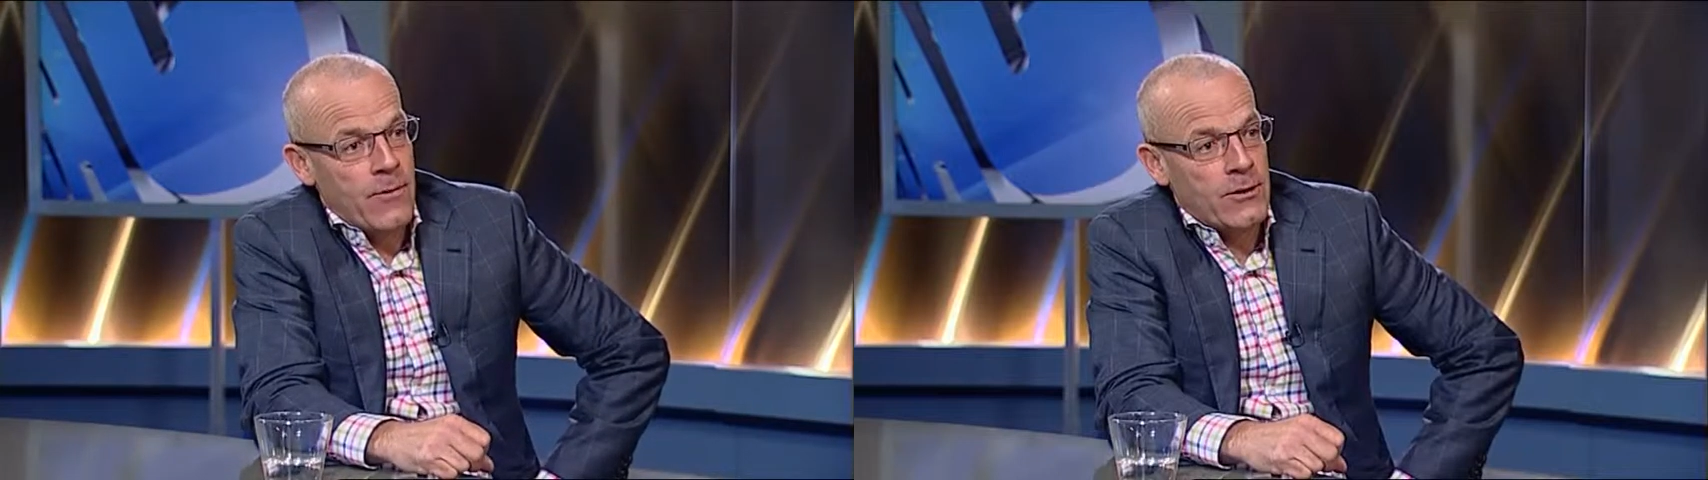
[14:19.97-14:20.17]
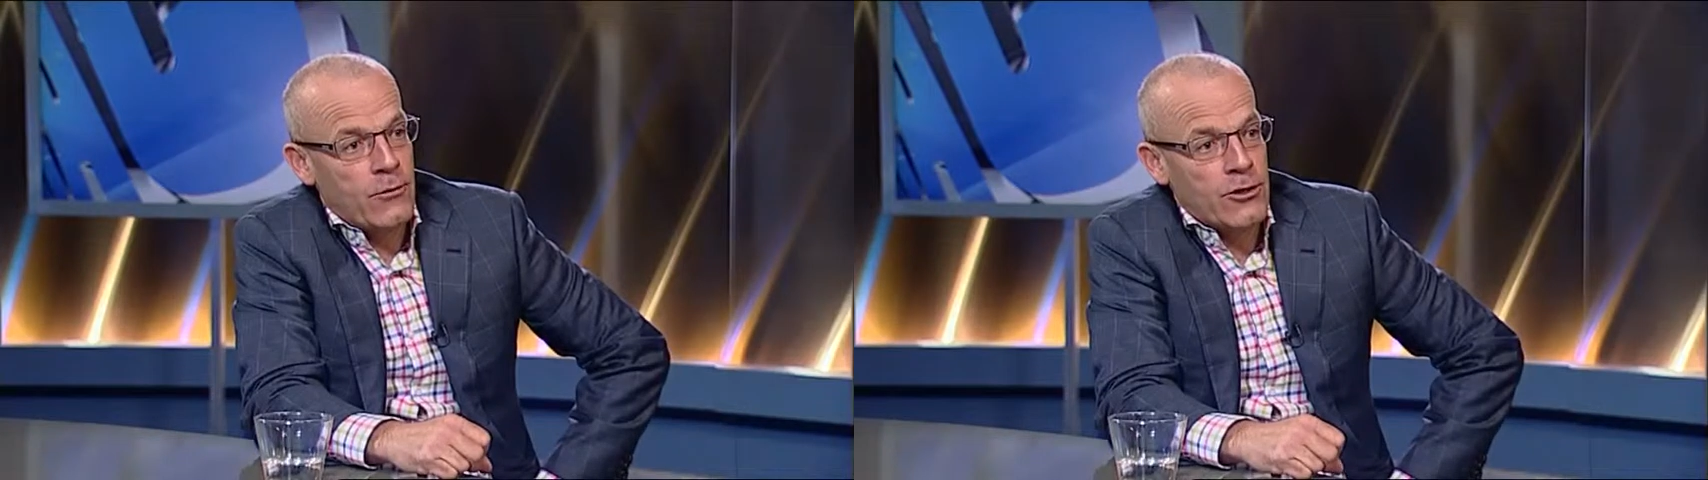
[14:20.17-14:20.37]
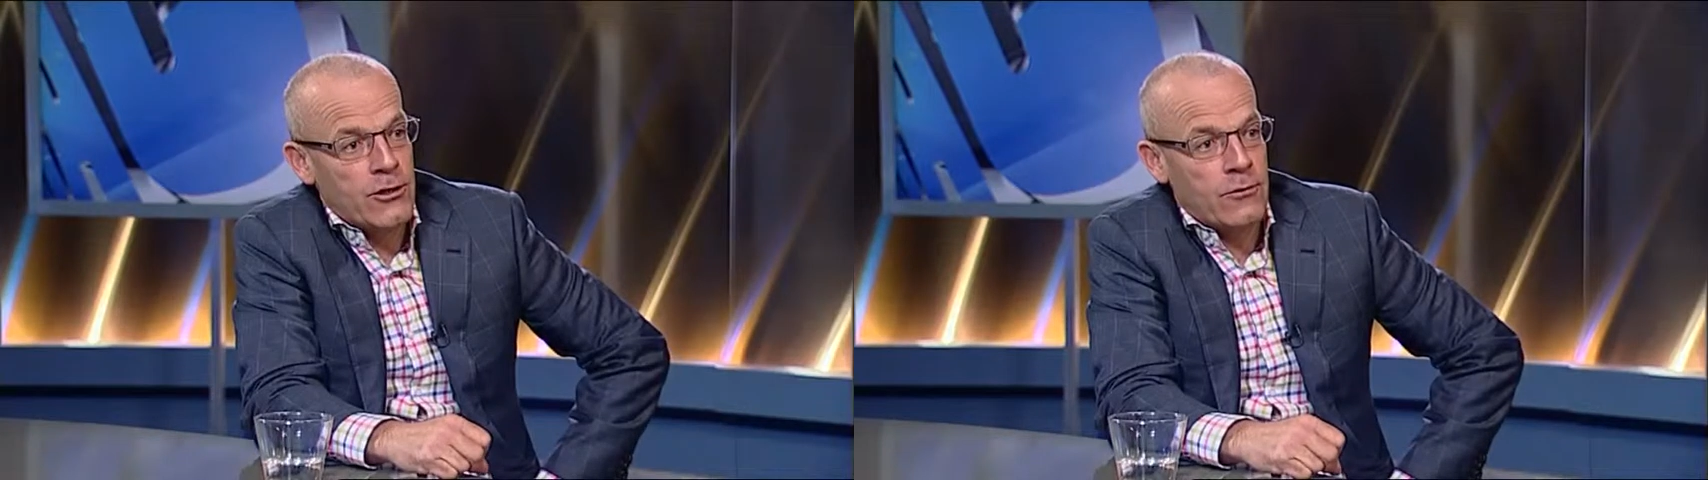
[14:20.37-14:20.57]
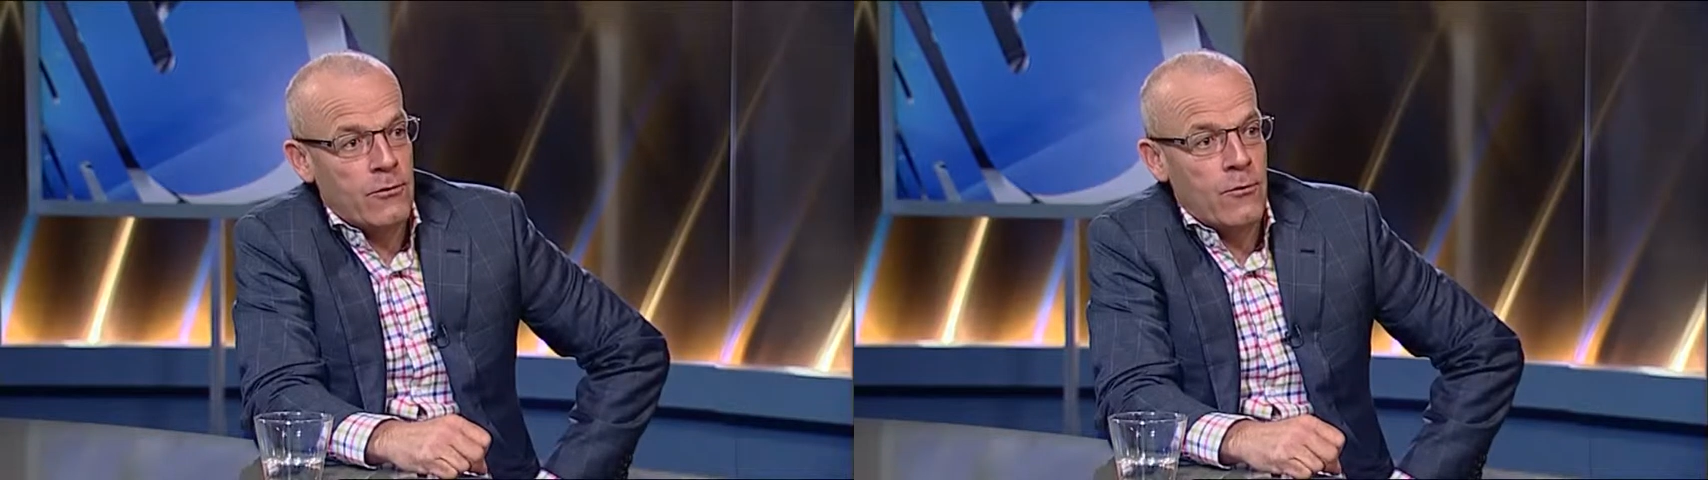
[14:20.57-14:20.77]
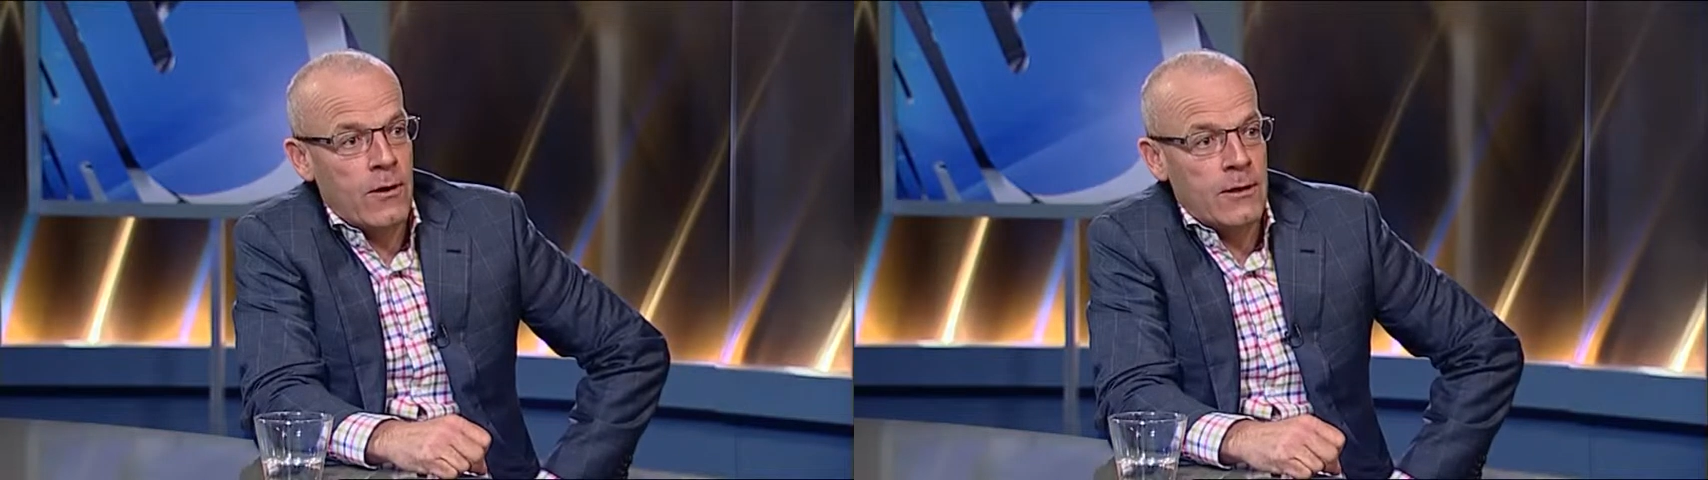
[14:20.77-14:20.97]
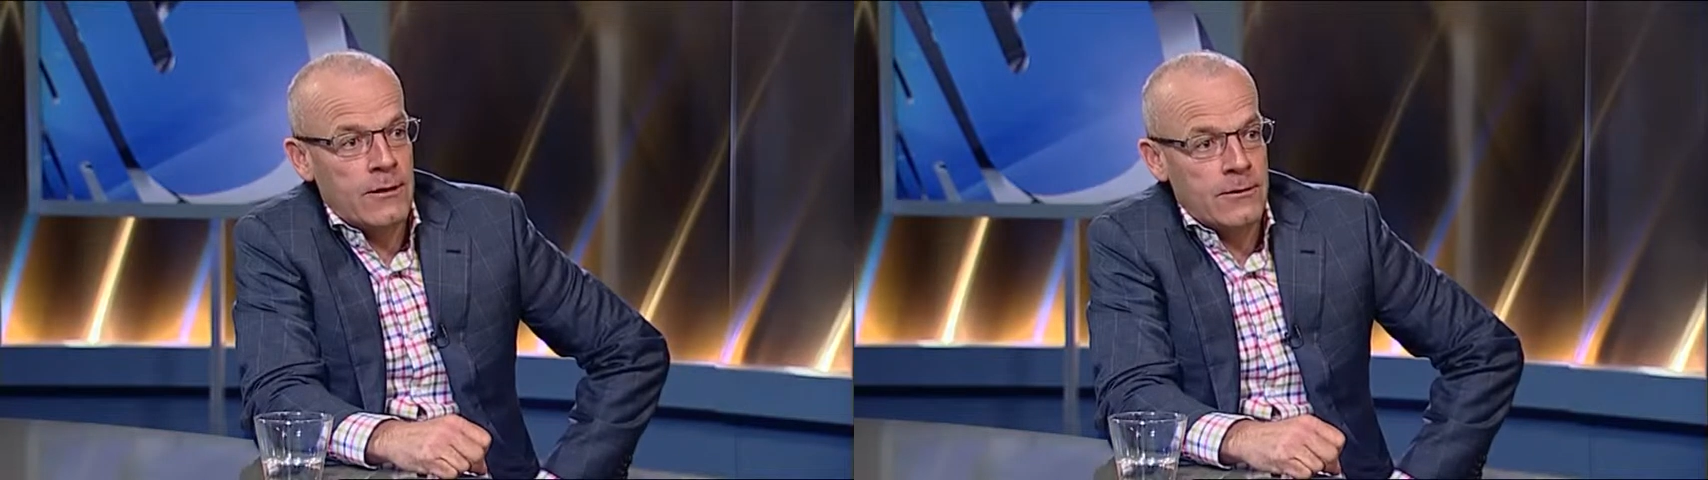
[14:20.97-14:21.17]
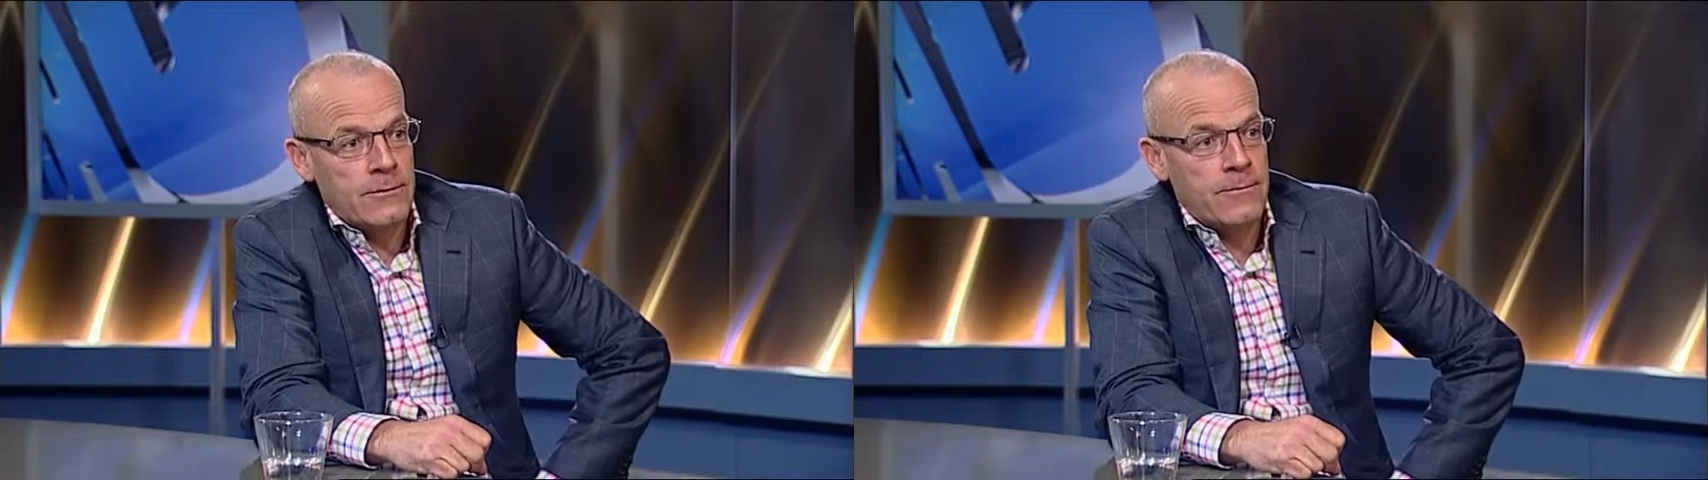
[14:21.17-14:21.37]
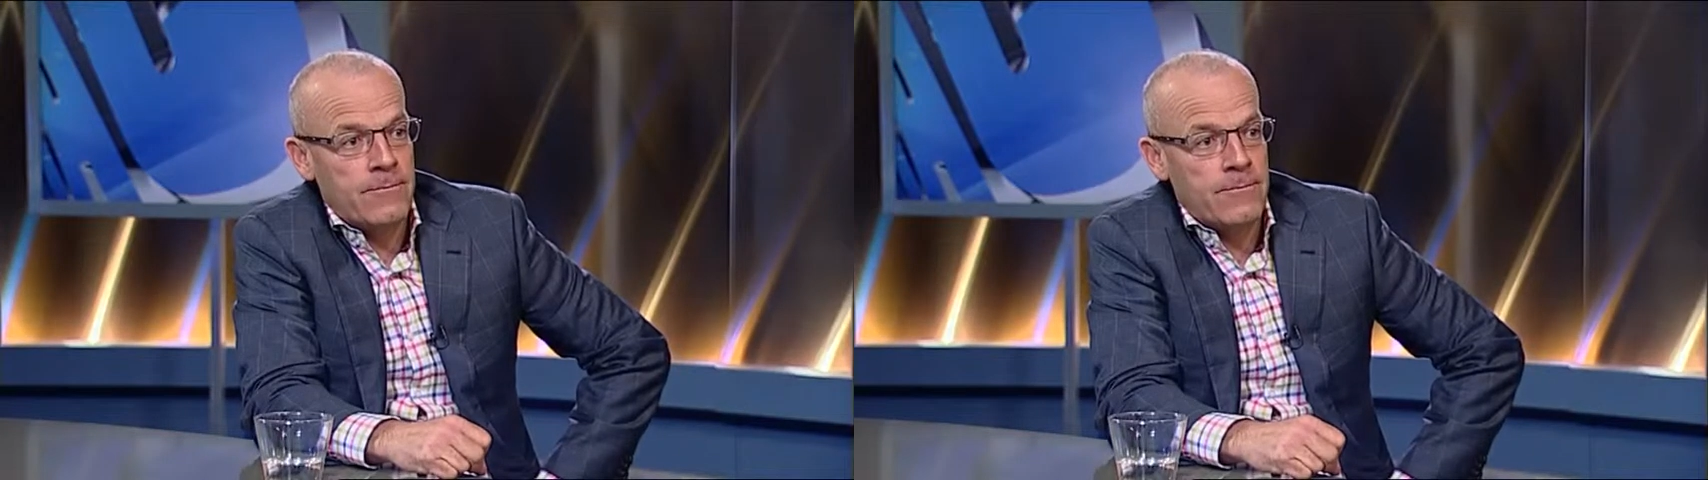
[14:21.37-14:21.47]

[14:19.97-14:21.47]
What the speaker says: thought she could go on, and